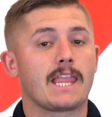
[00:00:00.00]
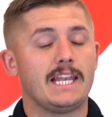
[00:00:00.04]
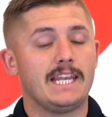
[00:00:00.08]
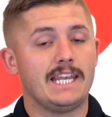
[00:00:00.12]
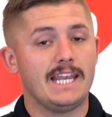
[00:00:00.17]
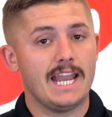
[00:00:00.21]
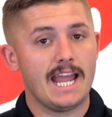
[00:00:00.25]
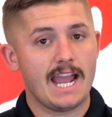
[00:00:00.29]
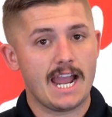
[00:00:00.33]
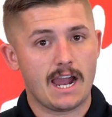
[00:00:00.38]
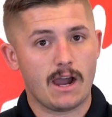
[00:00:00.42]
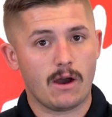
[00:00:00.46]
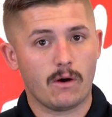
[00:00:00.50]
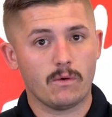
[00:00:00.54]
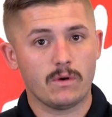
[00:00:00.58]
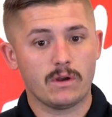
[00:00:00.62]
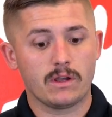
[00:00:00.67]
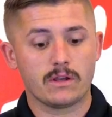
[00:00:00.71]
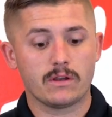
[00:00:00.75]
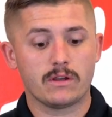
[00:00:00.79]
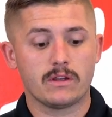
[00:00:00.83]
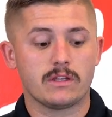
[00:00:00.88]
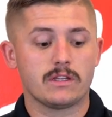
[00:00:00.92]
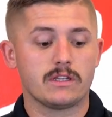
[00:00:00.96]
now
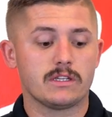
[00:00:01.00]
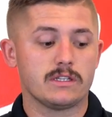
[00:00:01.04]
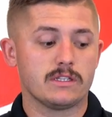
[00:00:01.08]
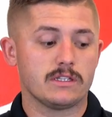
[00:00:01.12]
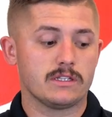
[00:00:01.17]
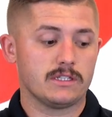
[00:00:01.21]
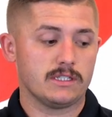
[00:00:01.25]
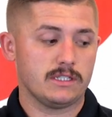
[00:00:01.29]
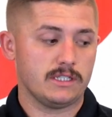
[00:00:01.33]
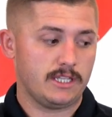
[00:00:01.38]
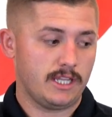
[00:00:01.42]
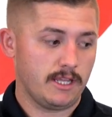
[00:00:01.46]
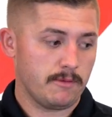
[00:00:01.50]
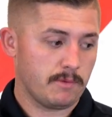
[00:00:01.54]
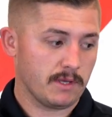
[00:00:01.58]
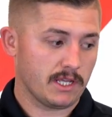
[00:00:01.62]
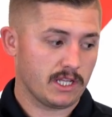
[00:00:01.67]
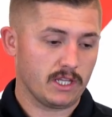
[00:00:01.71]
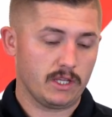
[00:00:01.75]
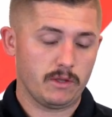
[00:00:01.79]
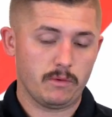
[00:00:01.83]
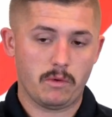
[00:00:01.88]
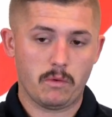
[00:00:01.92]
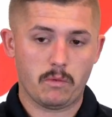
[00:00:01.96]

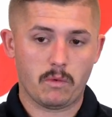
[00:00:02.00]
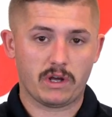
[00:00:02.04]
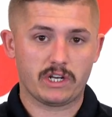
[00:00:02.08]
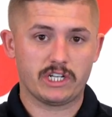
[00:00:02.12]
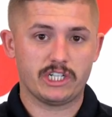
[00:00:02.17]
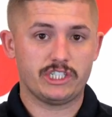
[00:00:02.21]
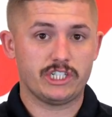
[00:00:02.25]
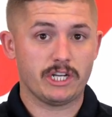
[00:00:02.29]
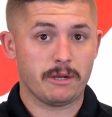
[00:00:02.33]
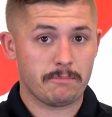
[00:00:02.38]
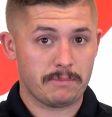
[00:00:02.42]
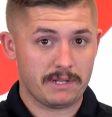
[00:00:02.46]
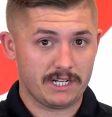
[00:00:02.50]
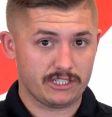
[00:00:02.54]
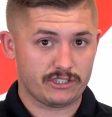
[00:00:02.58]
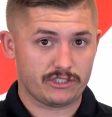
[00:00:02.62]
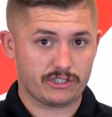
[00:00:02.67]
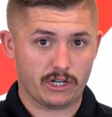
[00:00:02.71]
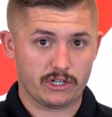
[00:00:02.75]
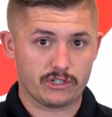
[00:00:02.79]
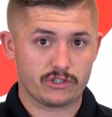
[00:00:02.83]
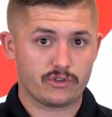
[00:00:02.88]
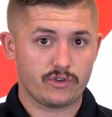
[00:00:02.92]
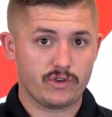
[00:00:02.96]
typically we want to jump in and
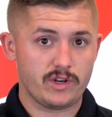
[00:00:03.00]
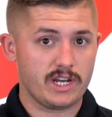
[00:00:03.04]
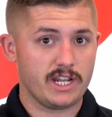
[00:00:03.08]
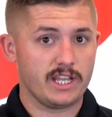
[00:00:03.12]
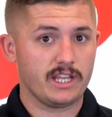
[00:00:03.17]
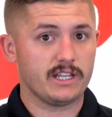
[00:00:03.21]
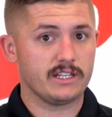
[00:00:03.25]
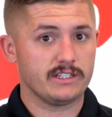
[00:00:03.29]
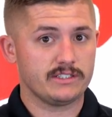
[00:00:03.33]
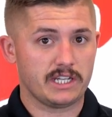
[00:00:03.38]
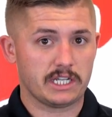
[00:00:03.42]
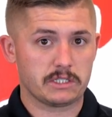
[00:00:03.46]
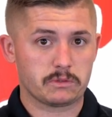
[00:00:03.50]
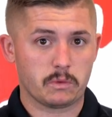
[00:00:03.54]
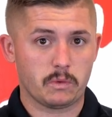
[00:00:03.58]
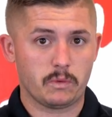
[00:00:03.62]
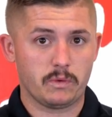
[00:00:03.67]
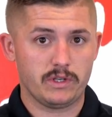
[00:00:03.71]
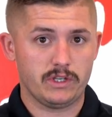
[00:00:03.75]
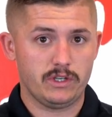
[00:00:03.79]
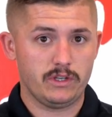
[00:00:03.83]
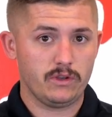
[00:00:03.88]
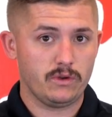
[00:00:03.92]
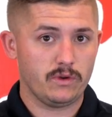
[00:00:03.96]
start treating because that's what
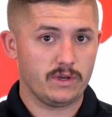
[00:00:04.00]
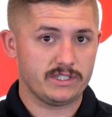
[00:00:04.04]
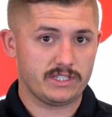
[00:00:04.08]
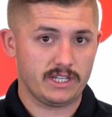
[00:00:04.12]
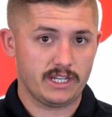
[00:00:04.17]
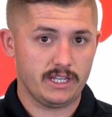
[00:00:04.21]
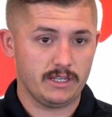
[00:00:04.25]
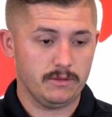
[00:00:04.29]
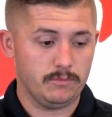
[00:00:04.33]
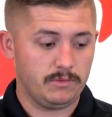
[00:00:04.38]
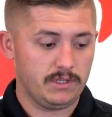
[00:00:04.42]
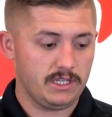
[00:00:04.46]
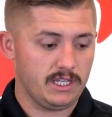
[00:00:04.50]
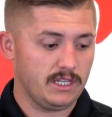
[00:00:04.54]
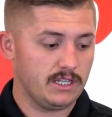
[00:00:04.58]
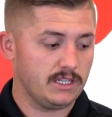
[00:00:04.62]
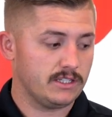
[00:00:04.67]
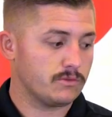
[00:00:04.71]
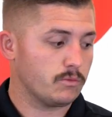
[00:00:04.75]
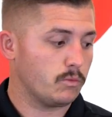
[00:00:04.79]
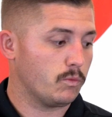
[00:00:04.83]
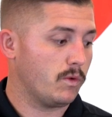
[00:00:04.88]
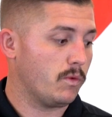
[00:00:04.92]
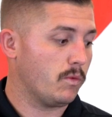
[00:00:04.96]
we do as
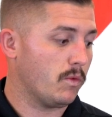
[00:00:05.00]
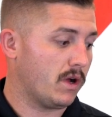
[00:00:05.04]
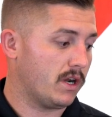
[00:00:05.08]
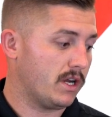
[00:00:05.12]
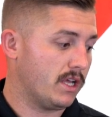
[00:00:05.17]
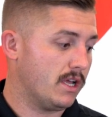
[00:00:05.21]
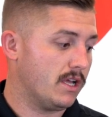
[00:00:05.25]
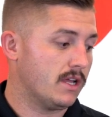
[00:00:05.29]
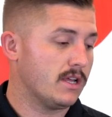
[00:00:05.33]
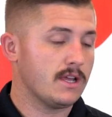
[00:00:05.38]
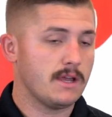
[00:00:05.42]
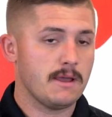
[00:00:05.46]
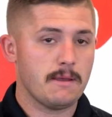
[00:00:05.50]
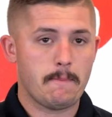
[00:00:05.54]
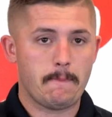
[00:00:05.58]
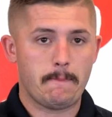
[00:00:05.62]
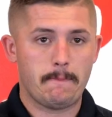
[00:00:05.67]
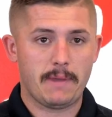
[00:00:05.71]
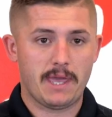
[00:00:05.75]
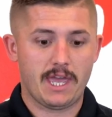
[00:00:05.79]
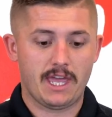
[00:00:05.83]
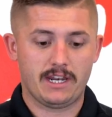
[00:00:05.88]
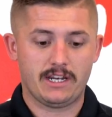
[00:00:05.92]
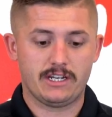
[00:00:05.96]
EMTs. We want to
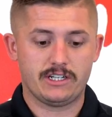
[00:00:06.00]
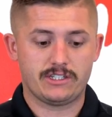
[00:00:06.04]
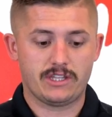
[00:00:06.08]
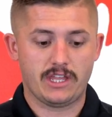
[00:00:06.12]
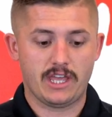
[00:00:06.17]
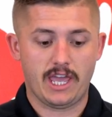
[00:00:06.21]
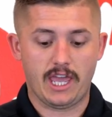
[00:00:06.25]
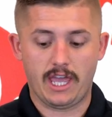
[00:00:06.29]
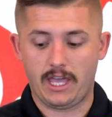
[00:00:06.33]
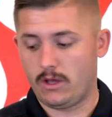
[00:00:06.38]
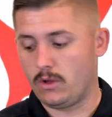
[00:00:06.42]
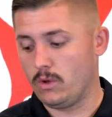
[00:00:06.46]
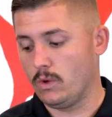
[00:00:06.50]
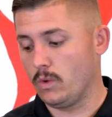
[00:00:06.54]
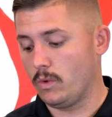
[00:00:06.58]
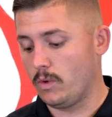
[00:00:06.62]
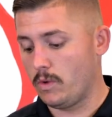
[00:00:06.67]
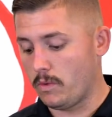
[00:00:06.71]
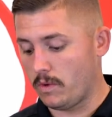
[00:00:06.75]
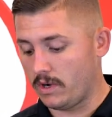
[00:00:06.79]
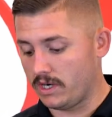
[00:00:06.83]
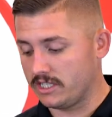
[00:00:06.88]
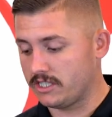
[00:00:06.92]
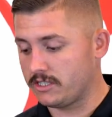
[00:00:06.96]
bandage the ankle, or
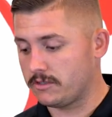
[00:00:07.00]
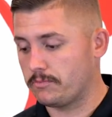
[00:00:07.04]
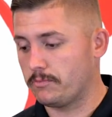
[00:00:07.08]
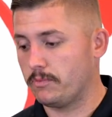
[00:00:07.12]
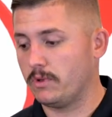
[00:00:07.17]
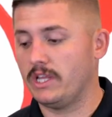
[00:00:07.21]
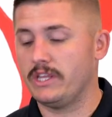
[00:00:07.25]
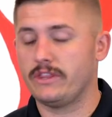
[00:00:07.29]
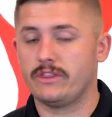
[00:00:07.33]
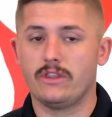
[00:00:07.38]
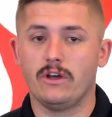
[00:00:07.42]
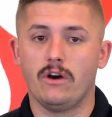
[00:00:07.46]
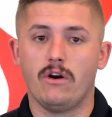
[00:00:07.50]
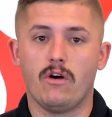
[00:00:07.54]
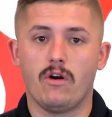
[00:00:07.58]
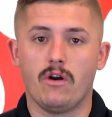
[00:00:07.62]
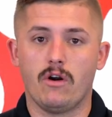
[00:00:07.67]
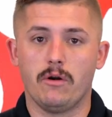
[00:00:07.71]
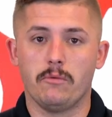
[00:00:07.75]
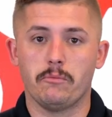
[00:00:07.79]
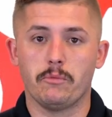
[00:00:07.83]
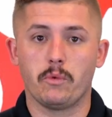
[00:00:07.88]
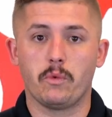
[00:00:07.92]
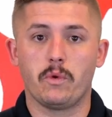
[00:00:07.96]
we want to splint the
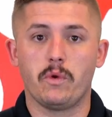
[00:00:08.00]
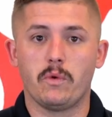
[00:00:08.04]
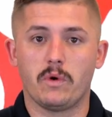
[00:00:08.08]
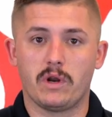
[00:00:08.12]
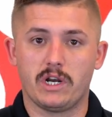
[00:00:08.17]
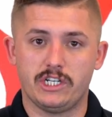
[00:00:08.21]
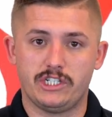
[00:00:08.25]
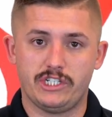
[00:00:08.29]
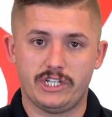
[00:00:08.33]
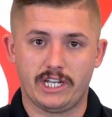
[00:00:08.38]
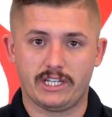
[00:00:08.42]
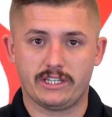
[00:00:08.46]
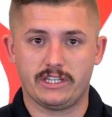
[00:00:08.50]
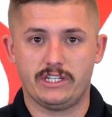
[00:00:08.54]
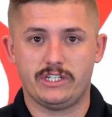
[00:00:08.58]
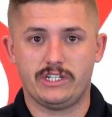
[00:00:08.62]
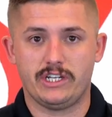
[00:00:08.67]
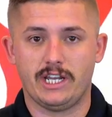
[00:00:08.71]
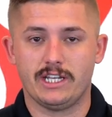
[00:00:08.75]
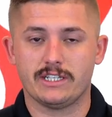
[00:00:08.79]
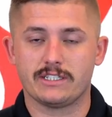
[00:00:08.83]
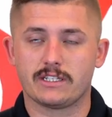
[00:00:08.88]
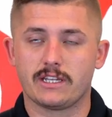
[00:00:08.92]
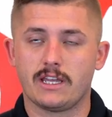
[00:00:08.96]
arm, or we want to check the
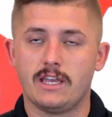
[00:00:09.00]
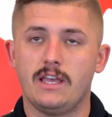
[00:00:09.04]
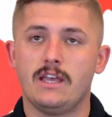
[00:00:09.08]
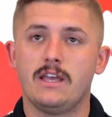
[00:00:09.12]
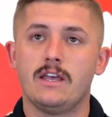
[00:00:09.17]
chest,